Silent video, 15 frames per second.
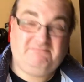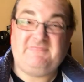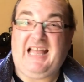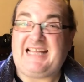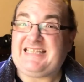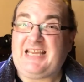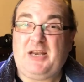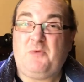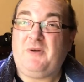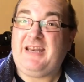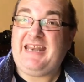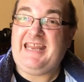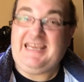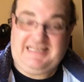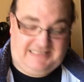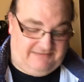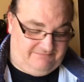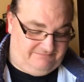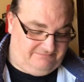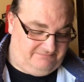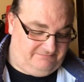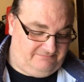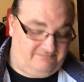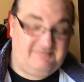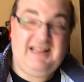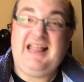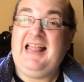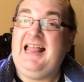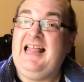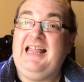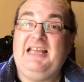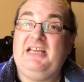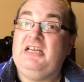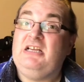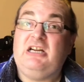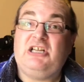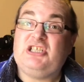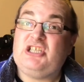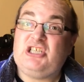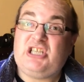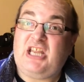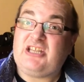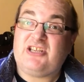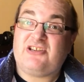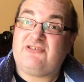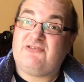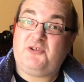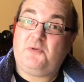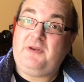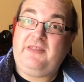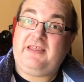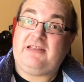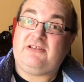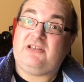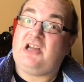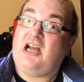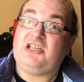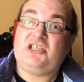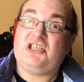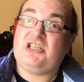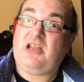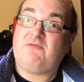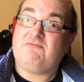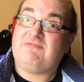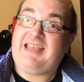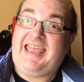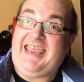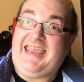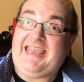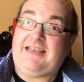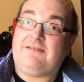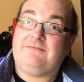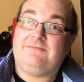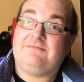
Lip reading: I don't know what it is. It just doesn't do anything. I just don't get it.